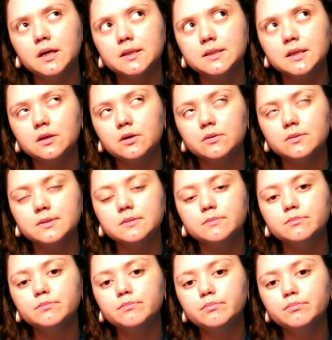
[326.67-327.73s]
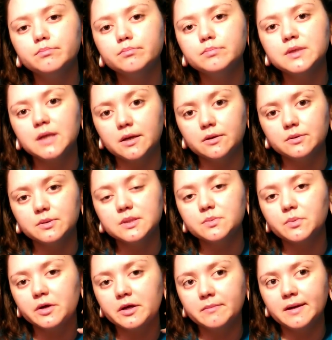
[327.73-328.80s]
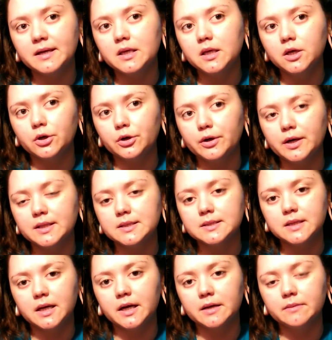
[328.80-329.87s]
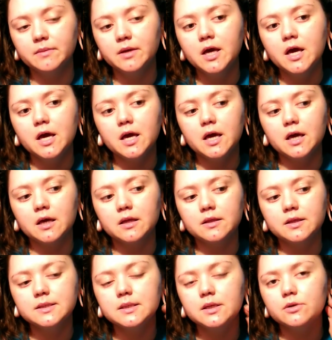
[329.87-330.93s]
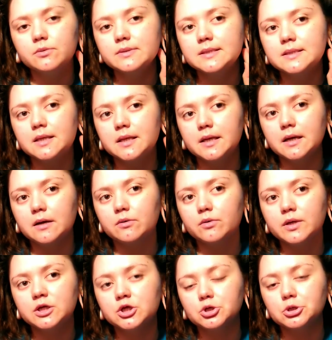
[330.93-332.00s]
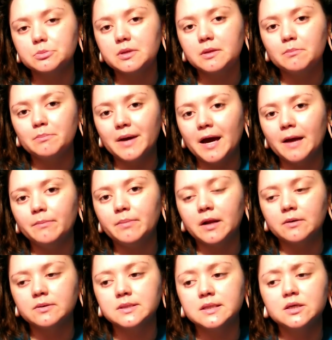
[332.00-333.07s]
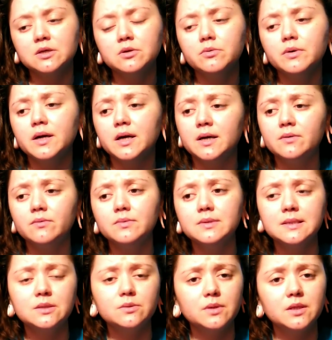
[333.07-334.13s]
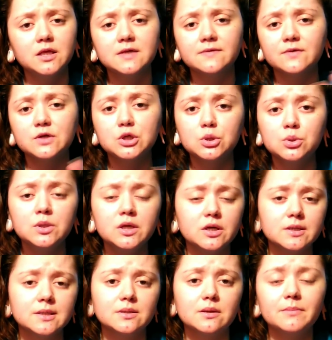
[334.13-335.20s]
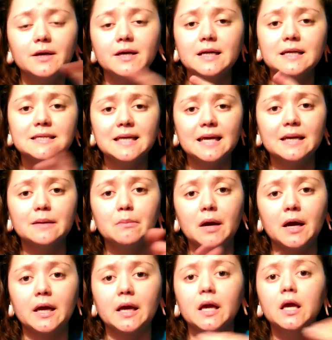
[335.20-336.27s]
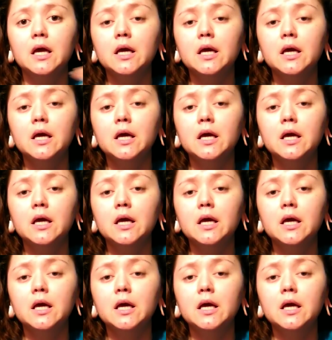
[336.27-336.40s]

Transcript: silicone tunnels were in my ear at the time, and this ear was thinning out extremely bad, but I was like, you know what, I was doing this for 2 years, so I'm not going to take my